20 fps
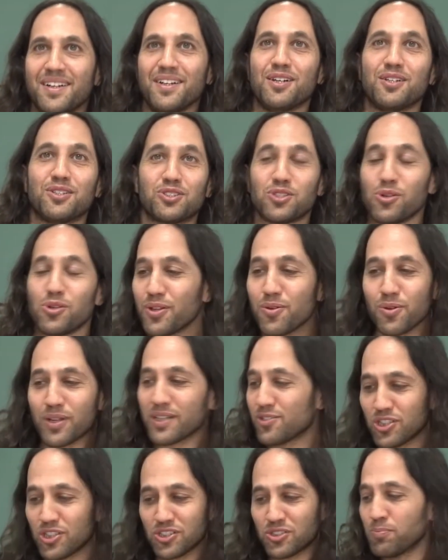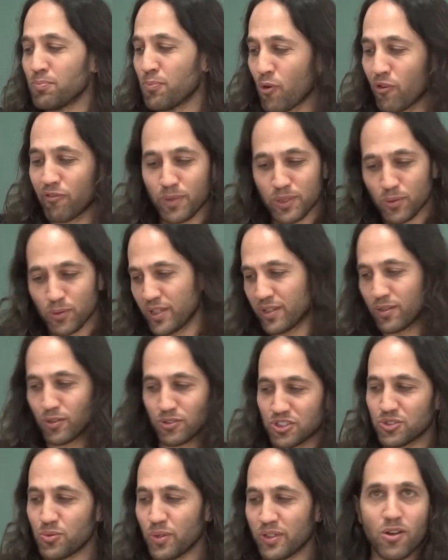So you can just move between those
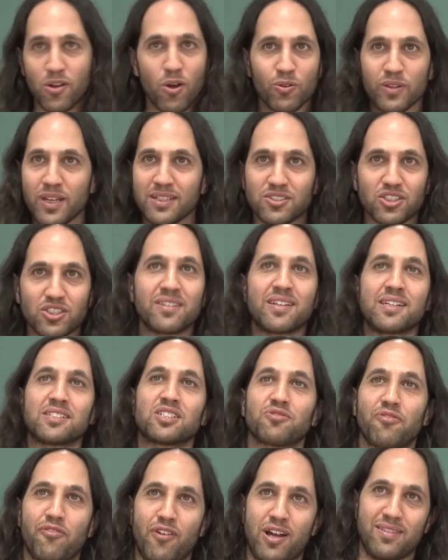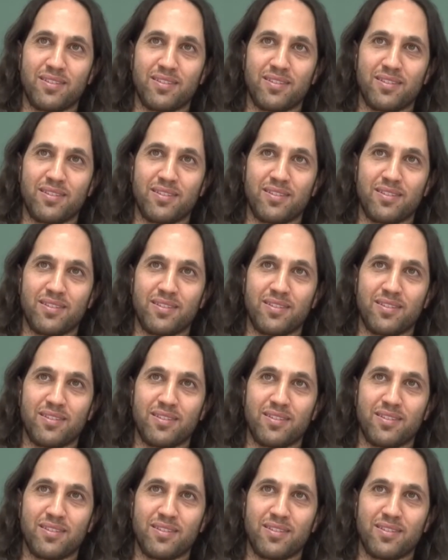two encodings, and that's fine.